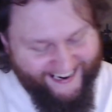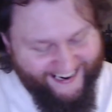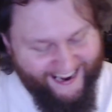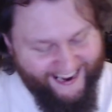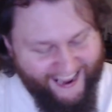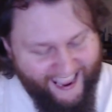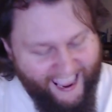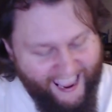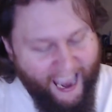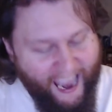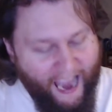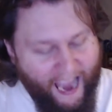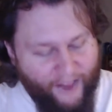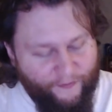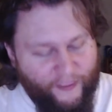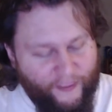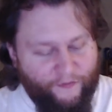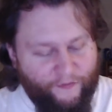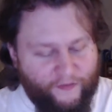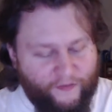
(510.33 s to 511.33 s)

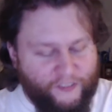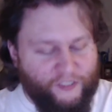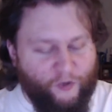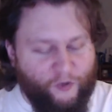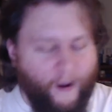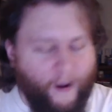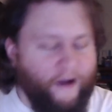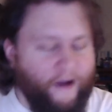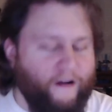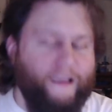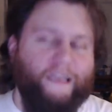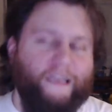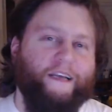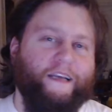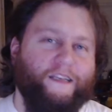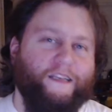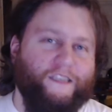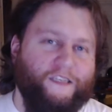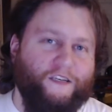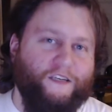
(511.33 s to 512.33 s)
And then the
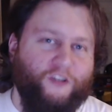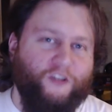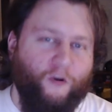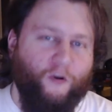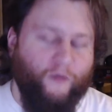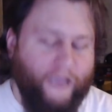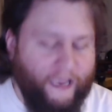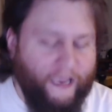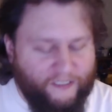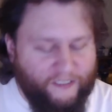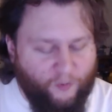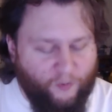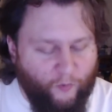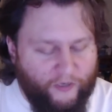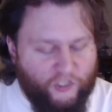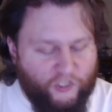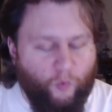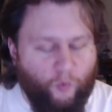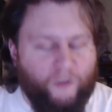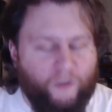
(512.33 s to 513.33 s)
Square-Enix showcase,
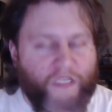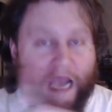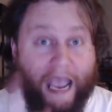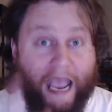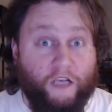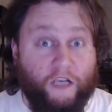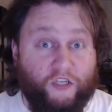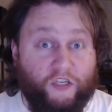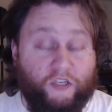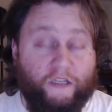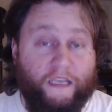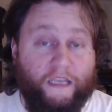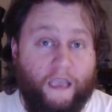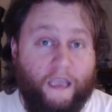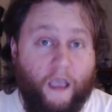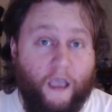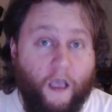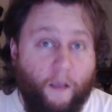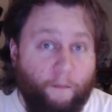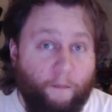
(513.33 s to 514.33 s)
which was
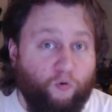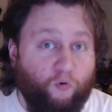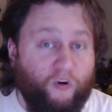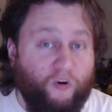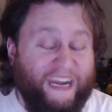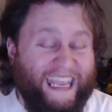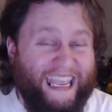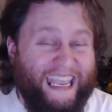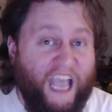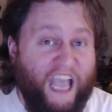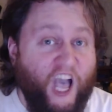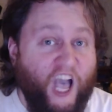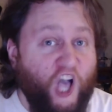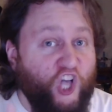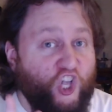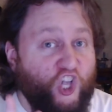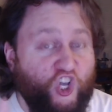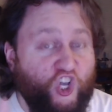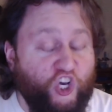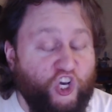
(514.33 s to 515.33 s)
actually pretty
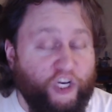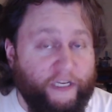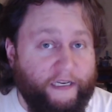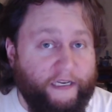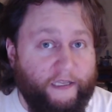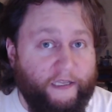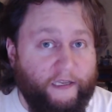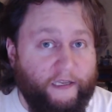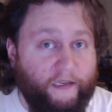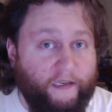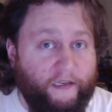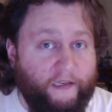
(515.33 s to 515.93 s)
good.